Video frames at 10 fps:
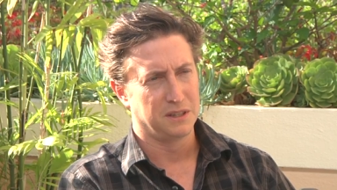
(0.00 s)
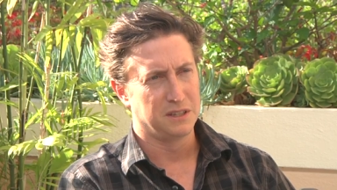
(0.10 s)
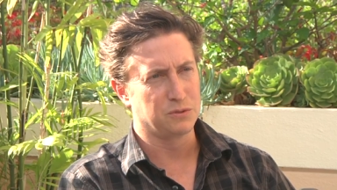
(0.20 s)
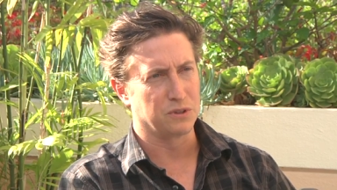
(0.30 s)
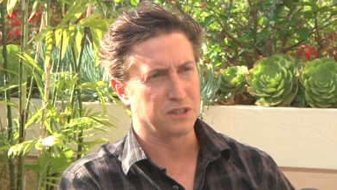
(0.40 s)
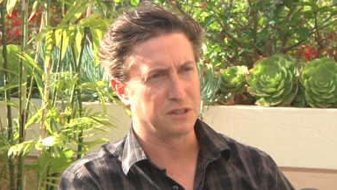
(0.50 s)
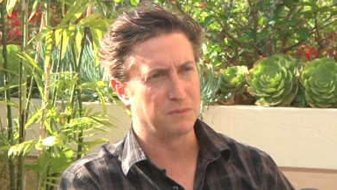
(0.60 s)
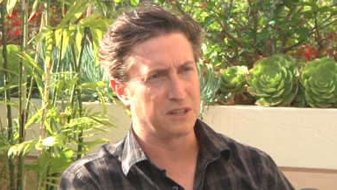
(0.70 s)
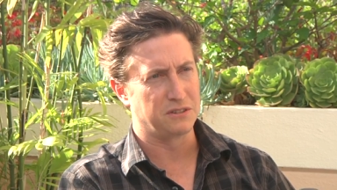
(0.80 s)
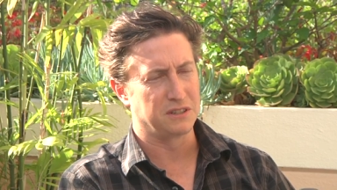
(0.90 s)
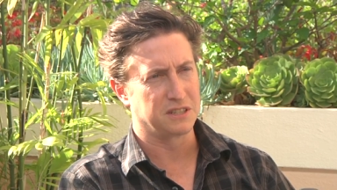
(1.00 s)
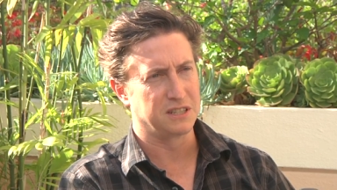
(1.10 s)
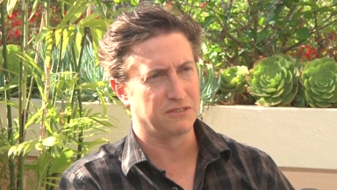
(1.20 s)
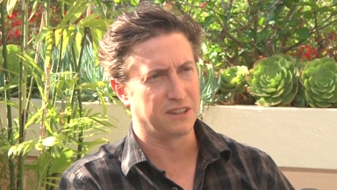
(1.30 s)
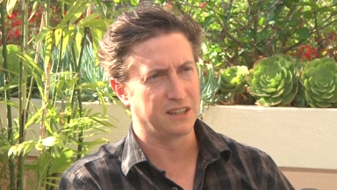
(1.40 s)
this is worth a semester to
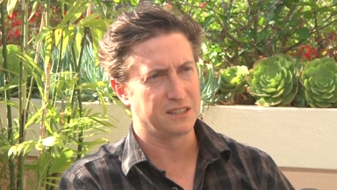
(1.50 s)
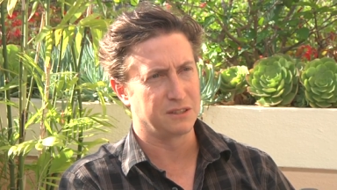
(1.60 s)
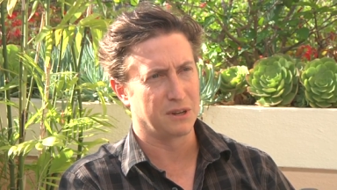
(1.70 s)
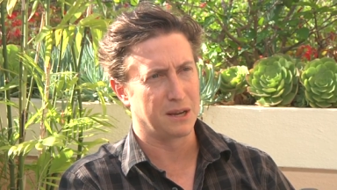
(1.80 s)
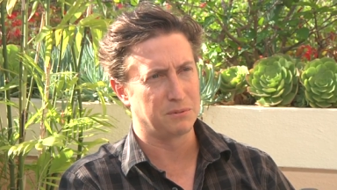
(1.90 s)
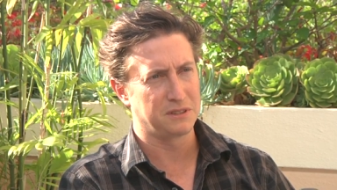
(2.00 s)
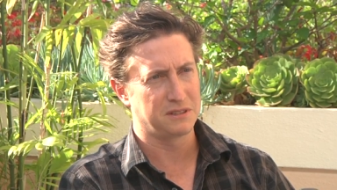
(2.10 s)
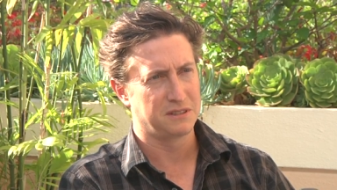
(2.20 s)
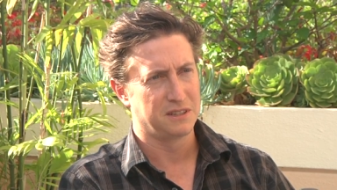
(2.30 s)
sniff it out and see what happens.